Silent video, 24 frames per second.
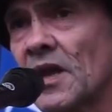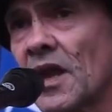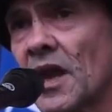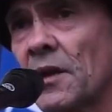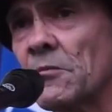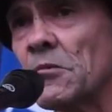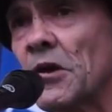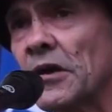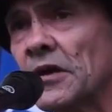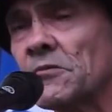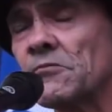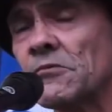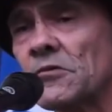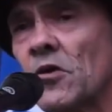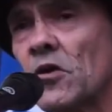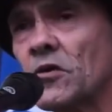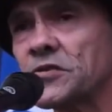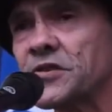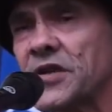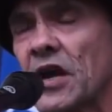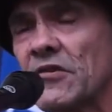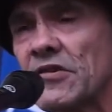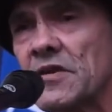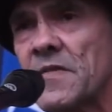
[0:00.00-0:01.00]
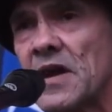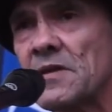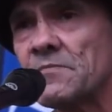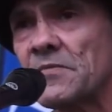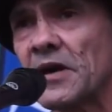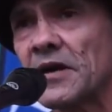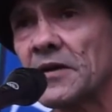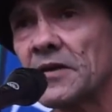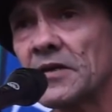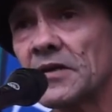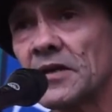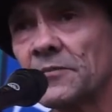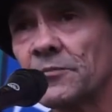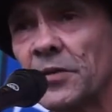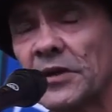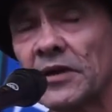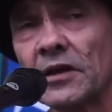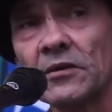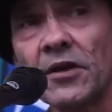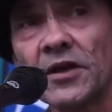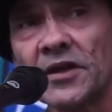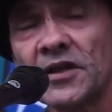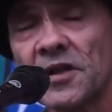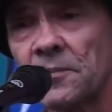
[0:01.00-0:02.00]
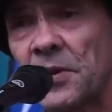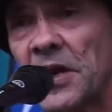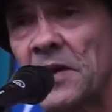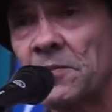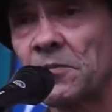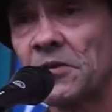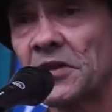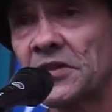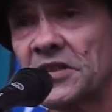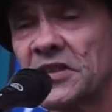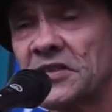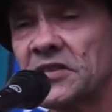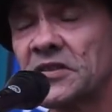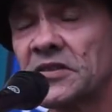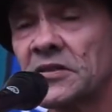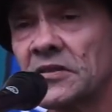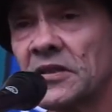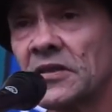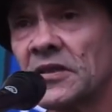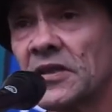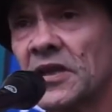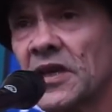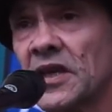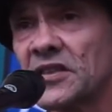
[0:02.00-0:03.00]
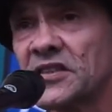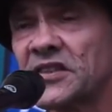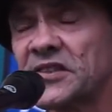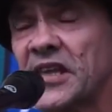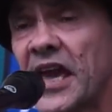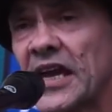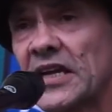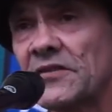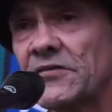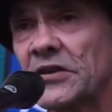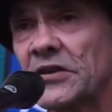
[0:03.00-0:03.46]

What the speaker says: And we've got to also remember, but a lot of the people in this state of